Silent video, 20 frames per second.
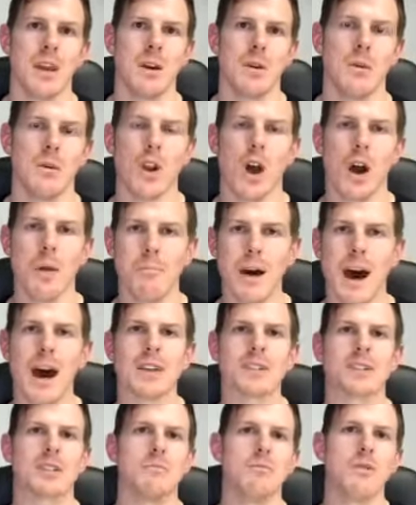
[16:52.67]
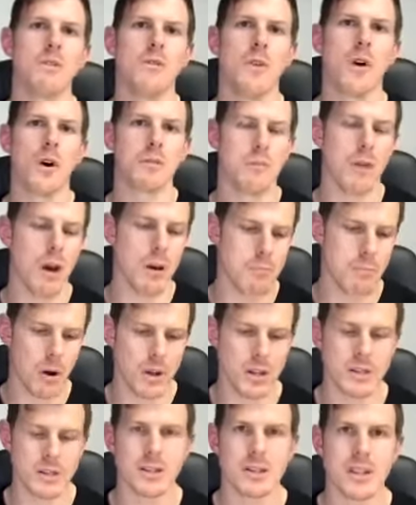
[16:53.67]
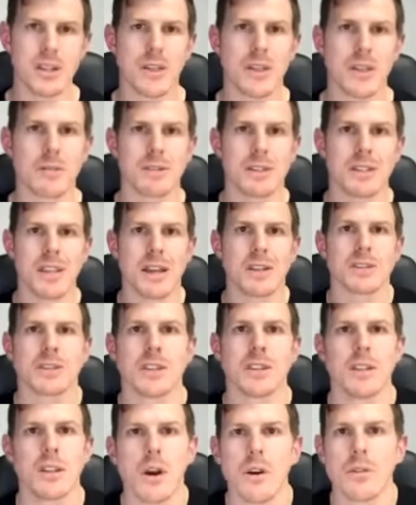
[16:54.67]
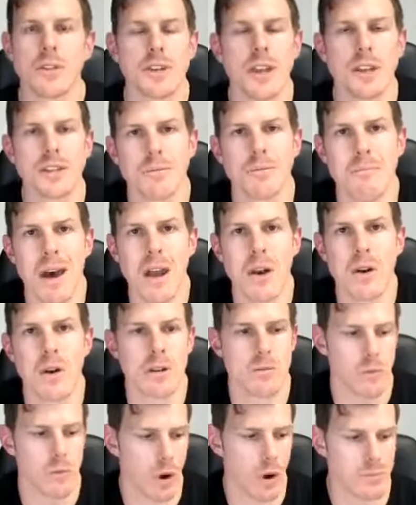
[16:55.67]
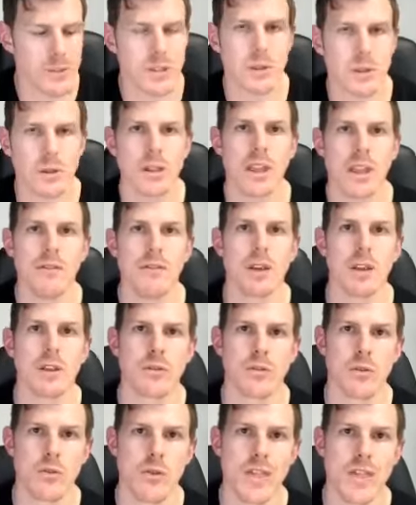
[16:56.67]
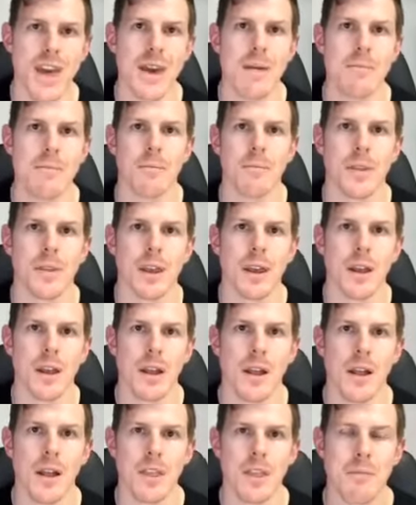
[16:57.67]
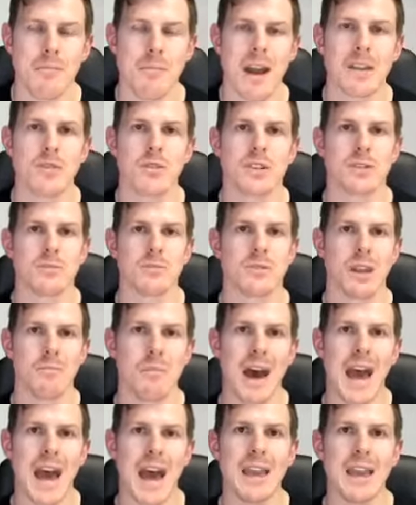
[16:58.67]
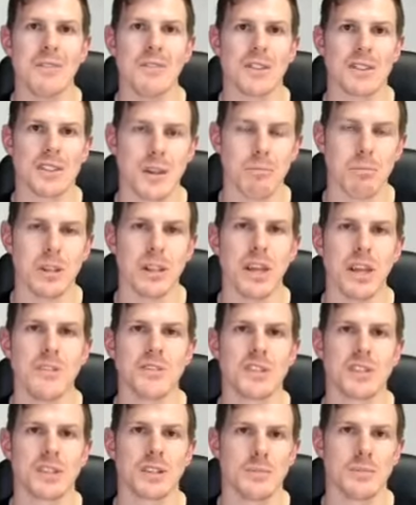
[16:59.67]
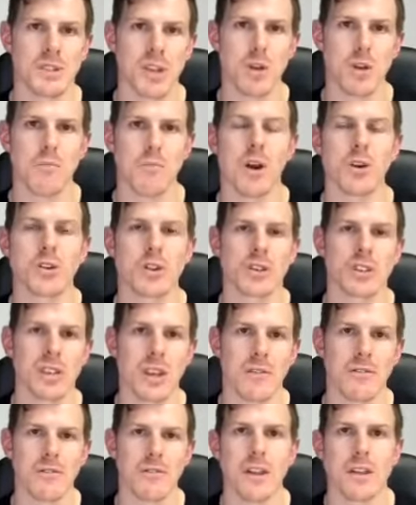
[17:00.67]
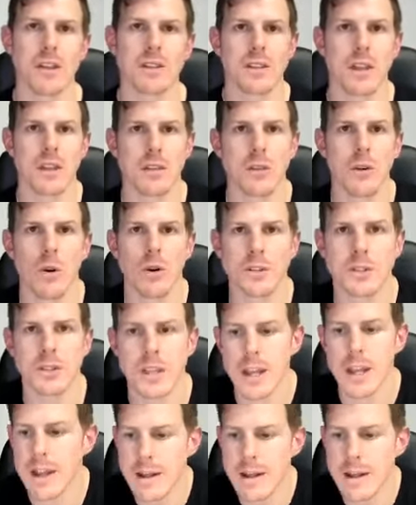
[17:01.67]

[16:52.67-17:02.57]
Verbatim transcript: When I pass and move on and my body is nothing but dust in the earth, it doesn't matter anymore. I'm still living through them. Their mannerisms, their behaviors, their belief systems, their emotions, their feelings, their thoughts.